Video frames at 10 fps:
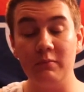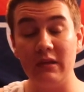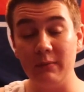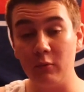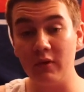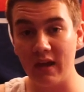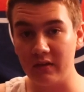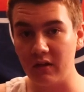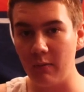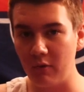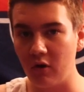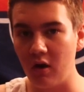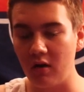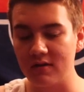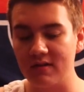People can come
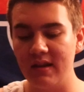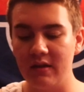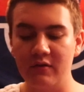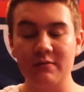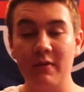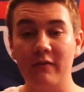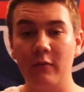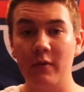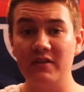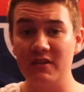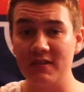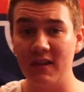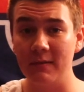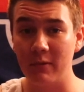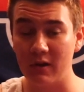across in a respectful way, just
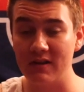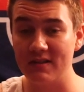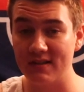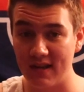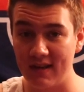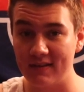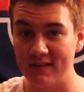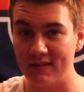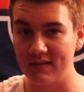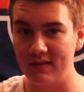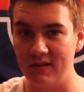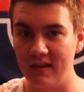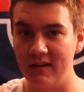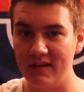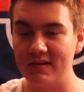like Bernie states
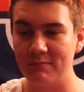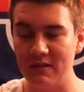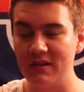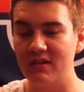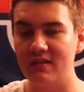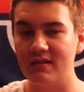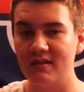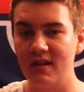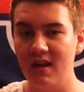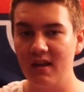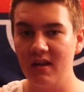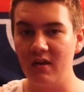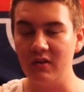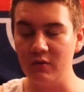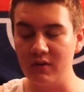in his speeches.
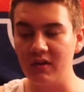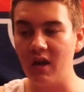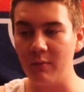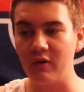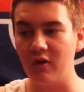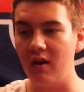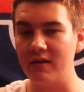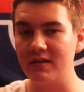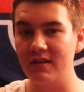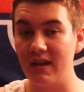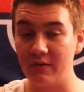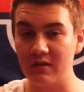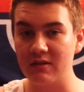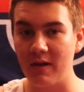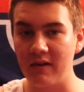You can come across in a
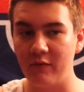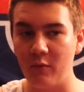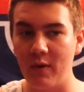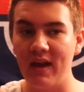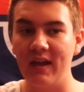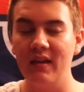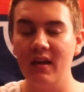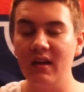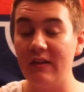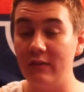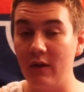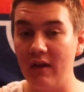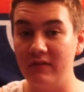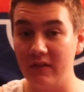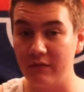respectful way if you
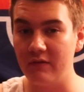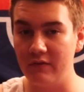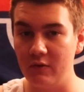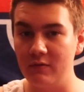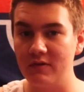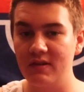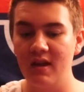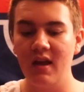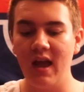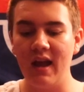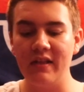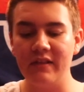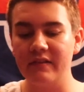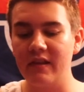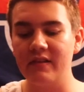have different views, and I
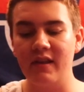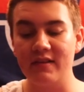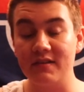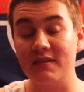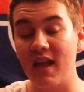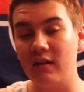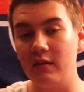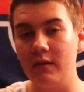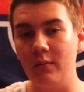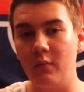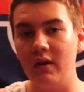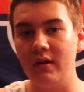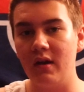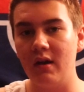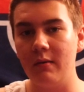think that that's exactly what
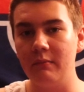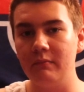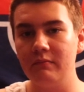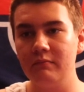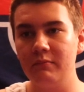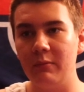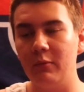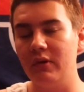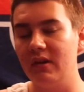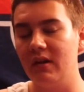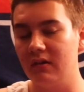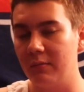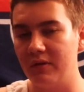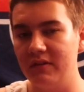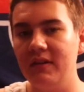people here at
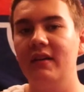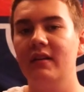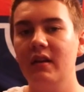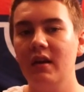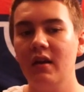Liberty did